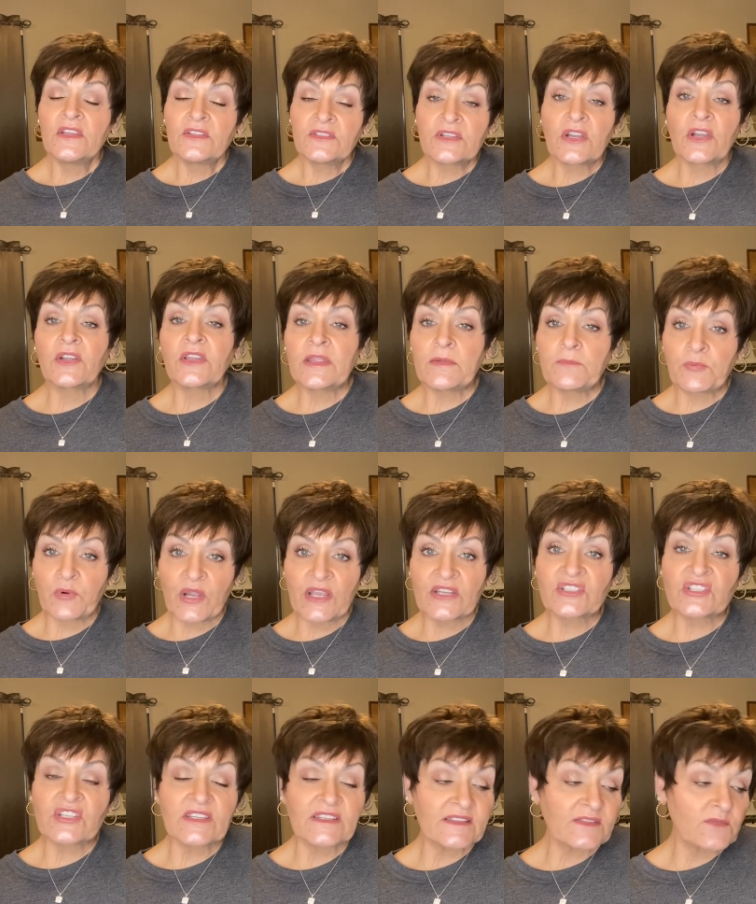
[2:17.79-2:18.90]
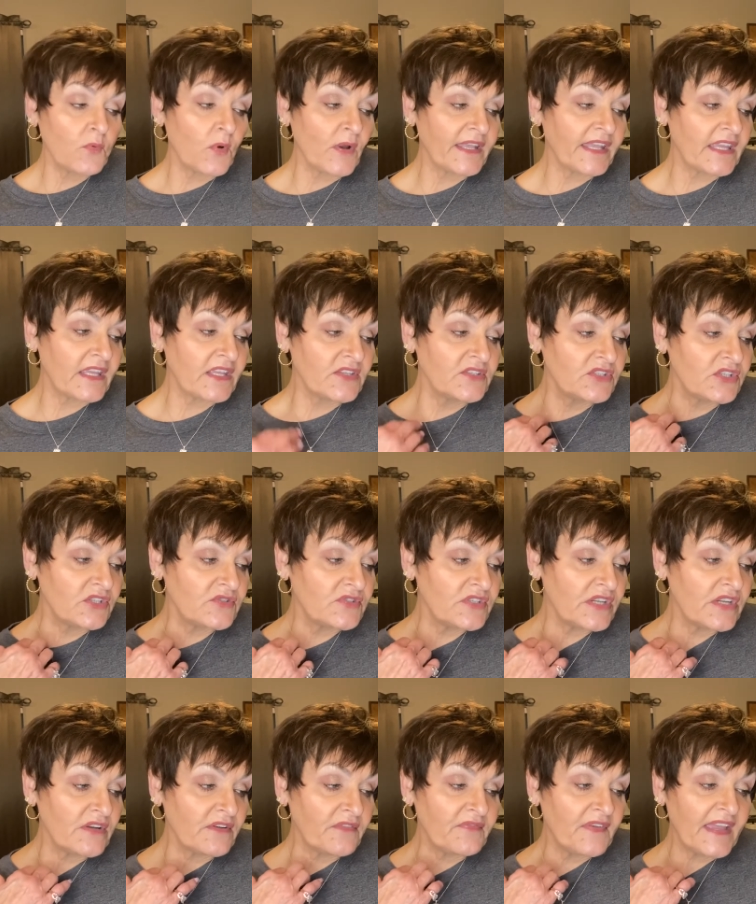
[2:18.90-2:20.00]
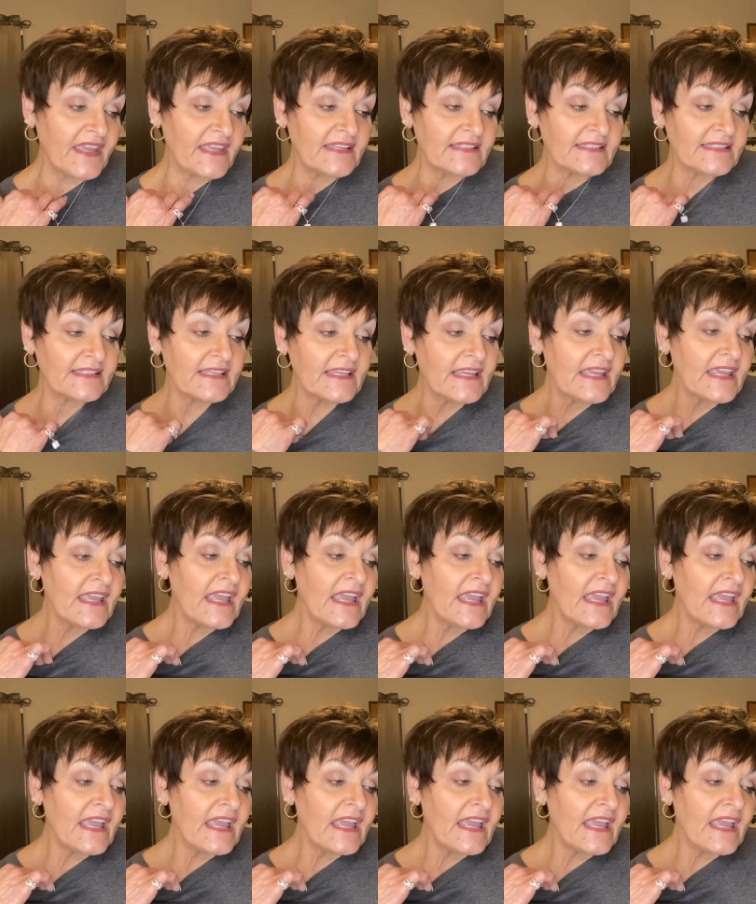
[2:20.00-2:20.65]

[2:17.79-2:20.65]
dirty brushes, what it can do to your face.